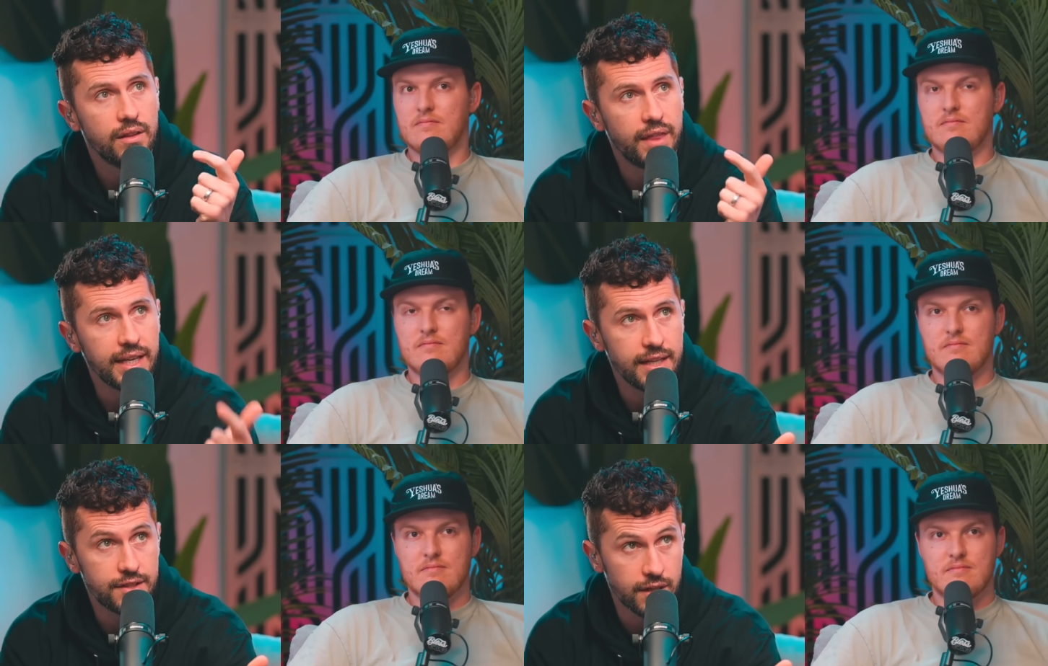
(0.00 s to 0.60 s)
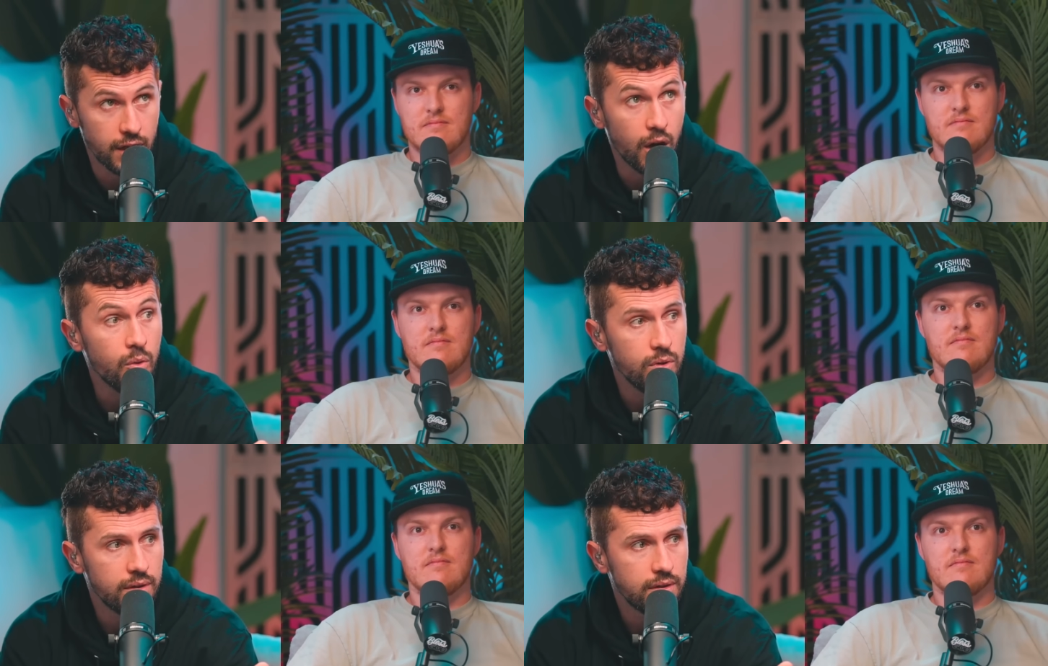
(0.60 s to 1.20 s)
Speaker 1: They need to
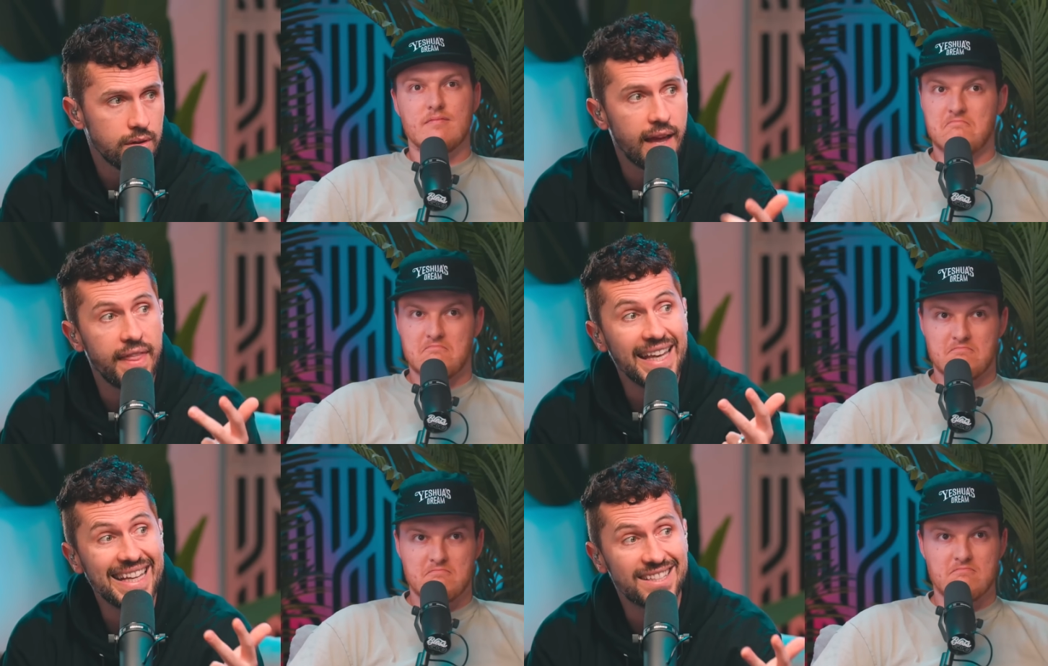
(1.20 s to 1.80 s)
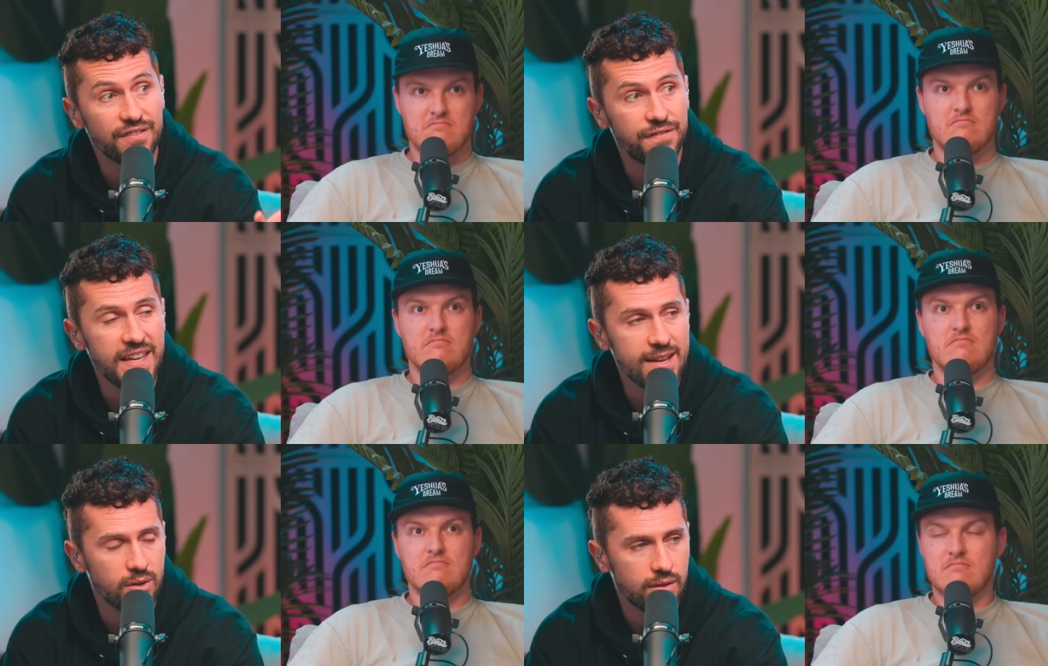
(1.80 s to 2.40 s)
know, and they need to
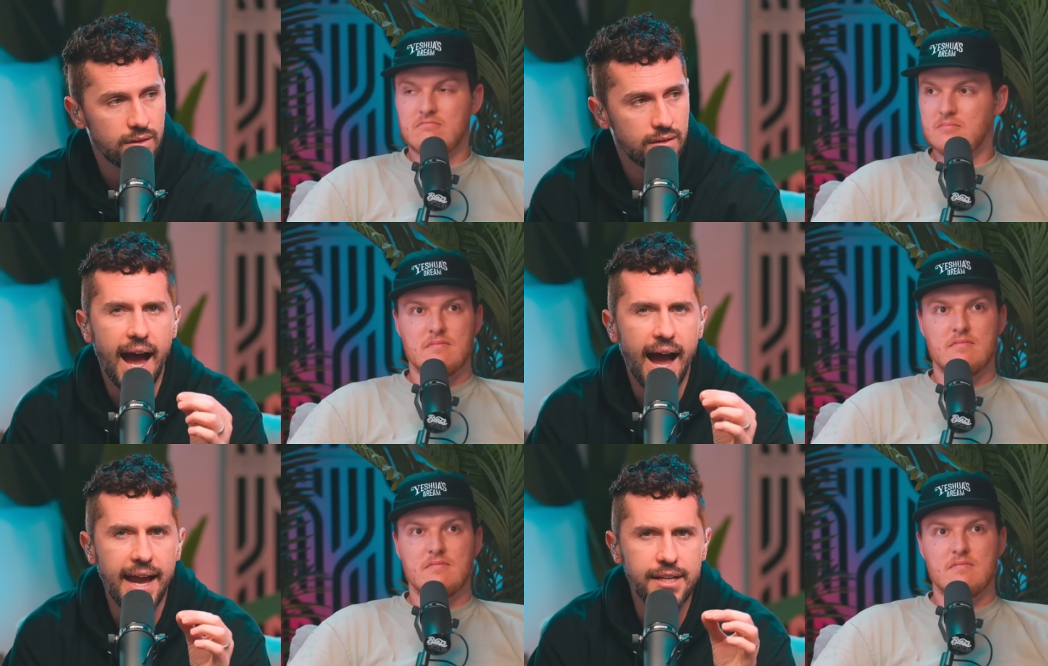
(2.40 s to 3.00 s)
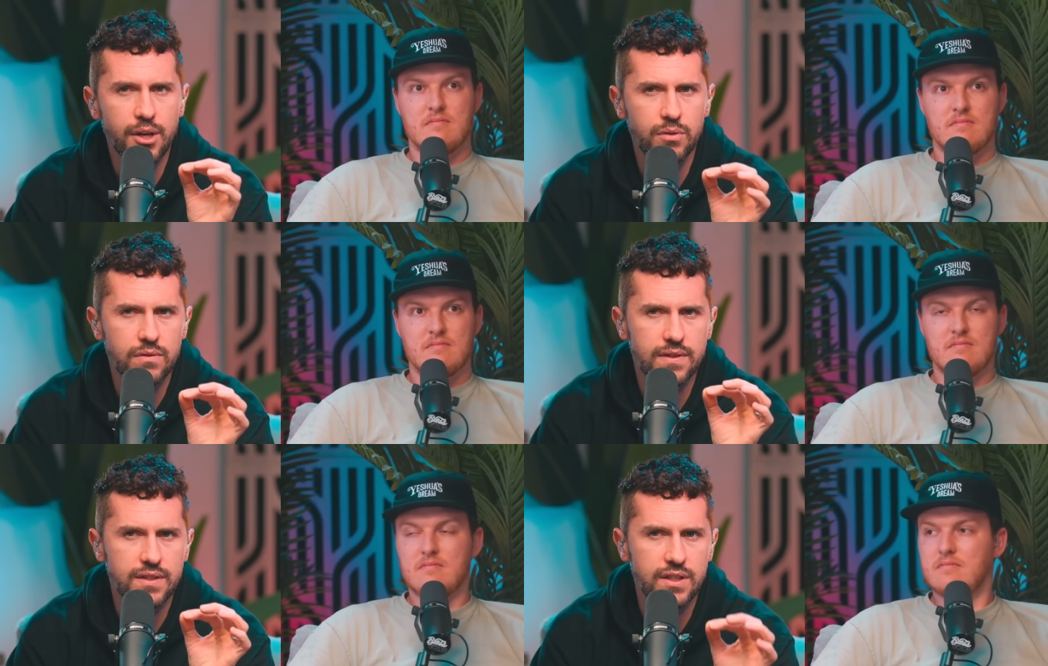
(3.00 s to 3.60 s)
feel. I
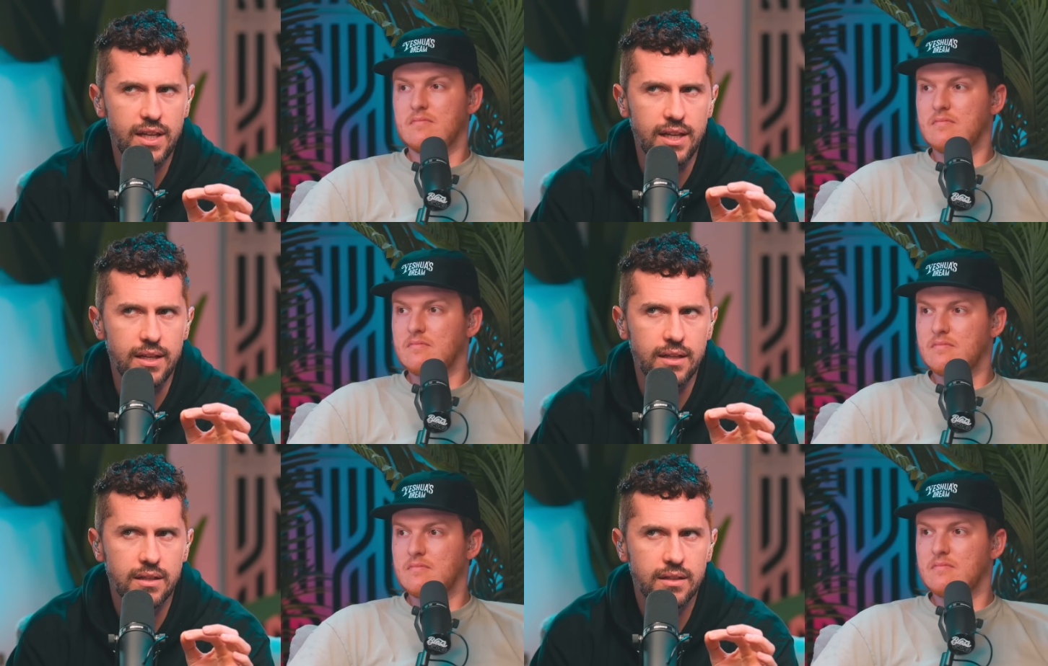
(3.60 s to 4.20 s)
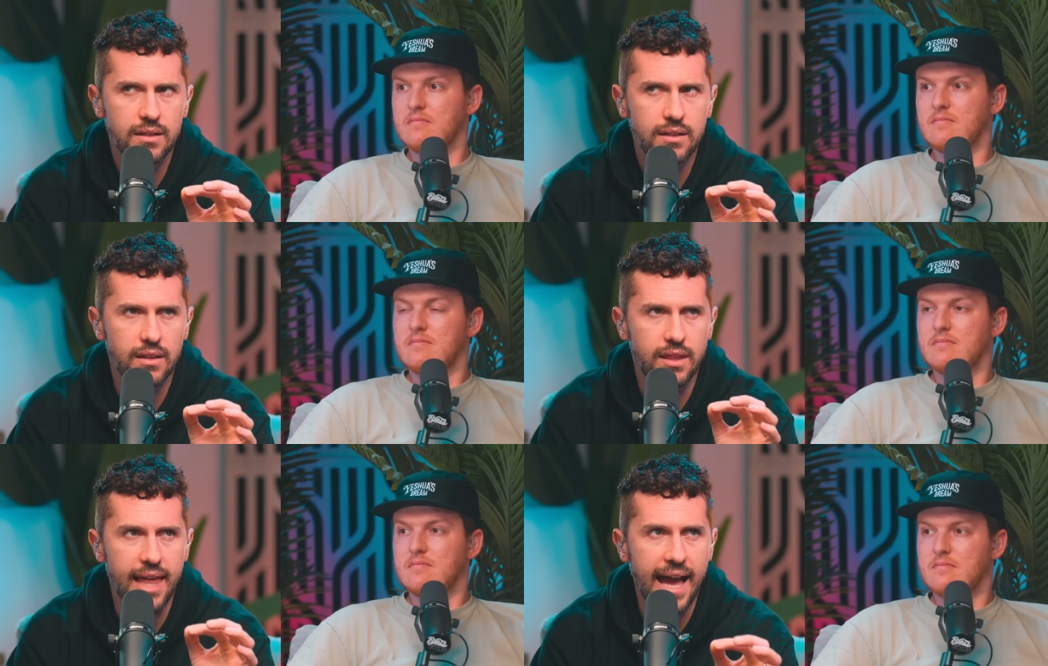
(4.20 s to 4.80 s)
don't see
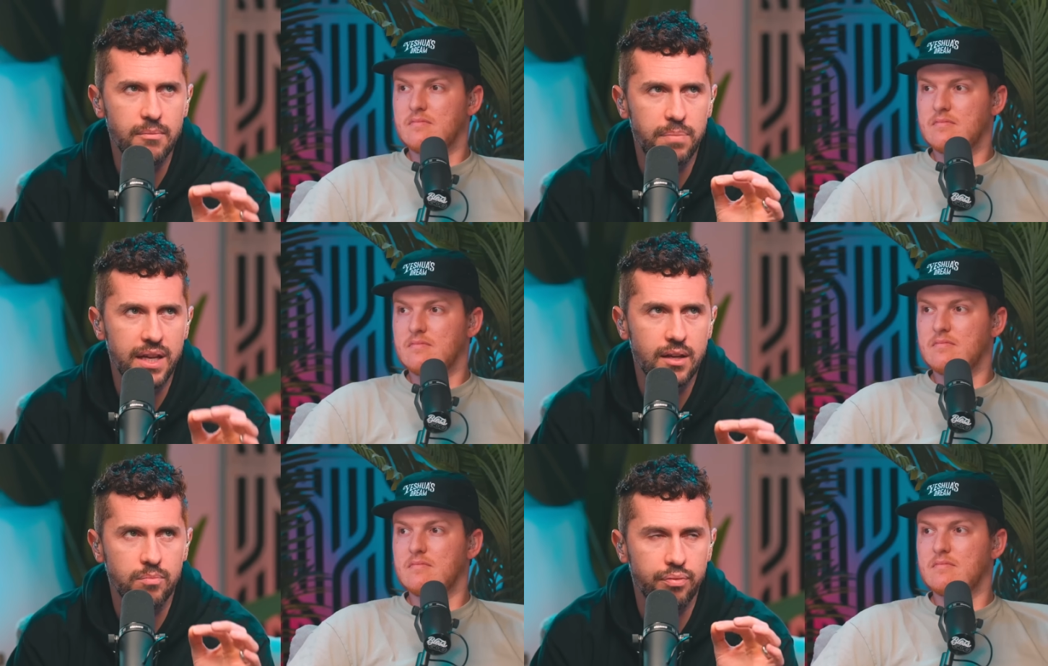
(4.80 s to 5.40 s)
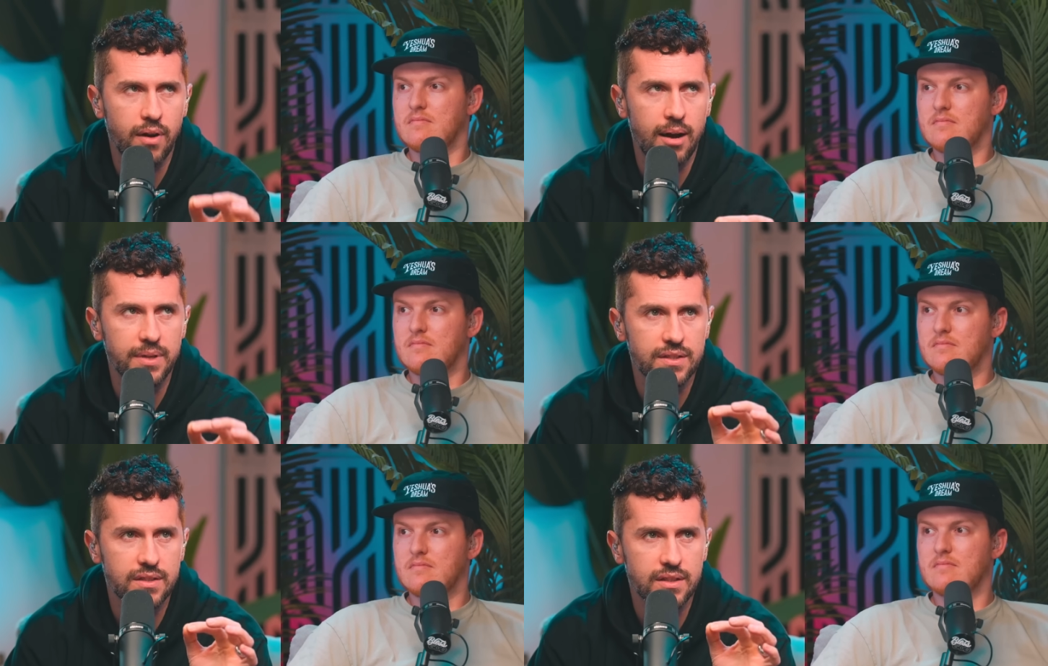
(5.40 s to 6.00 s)
that being
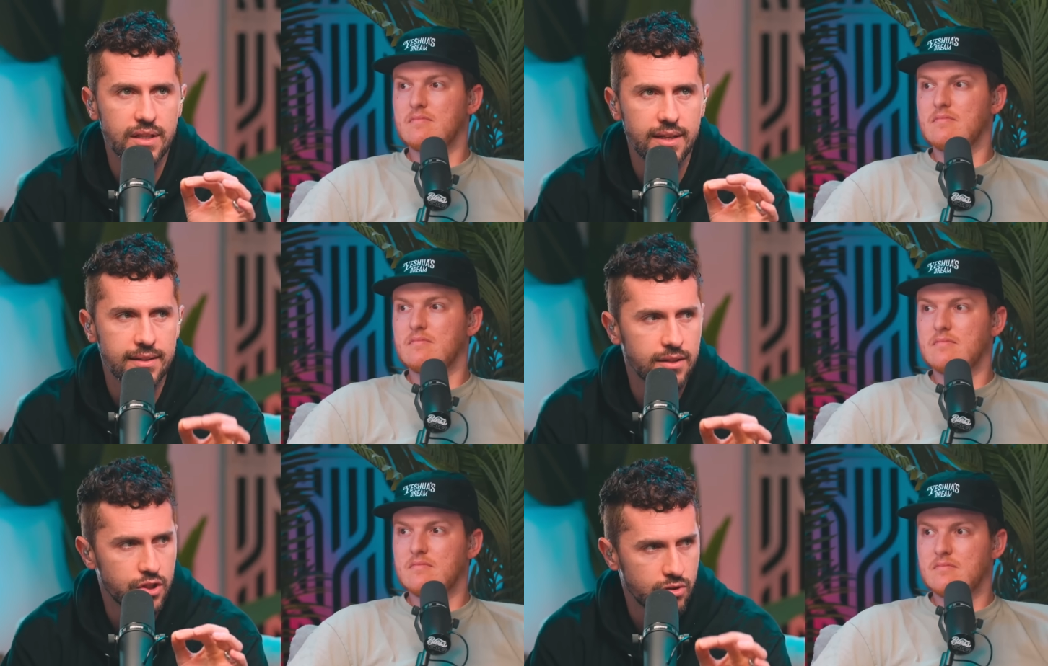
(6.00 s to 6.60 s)
promised in the